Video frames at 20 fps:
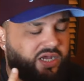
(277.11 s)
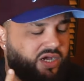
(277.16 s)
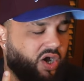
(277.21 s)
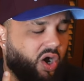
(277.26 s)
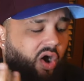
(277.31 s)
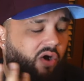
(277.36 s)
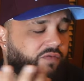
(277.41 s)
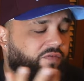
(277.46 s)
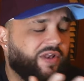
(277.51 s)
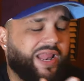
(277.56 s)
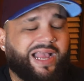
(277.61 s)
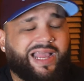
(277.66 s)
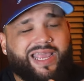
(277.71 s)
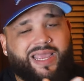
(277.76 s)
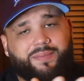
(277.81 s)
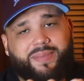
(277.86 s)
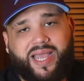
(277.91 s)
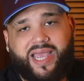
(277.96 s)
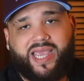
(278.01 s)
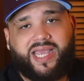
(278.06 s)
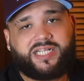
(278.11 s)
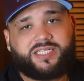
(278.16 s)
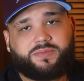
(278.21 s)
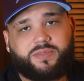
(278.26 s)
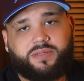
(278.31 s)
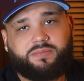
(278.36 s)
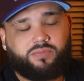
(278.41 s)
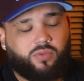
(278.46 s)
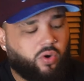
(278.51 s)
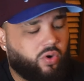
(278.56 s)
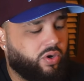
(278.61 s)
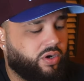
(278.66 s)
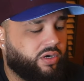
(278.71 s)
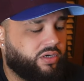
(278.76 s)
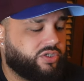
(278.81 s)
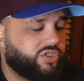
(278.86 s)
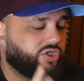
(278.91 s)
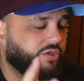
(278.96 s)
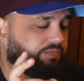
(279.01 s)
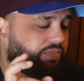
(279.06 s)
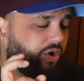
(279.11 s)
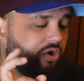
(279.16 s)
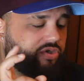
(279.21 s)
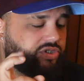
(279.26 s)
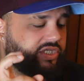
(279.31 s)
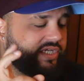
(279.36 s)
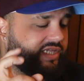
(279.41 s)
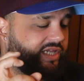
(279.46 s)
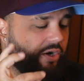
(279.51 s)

Hopefully I can get my hands in more. Supposedly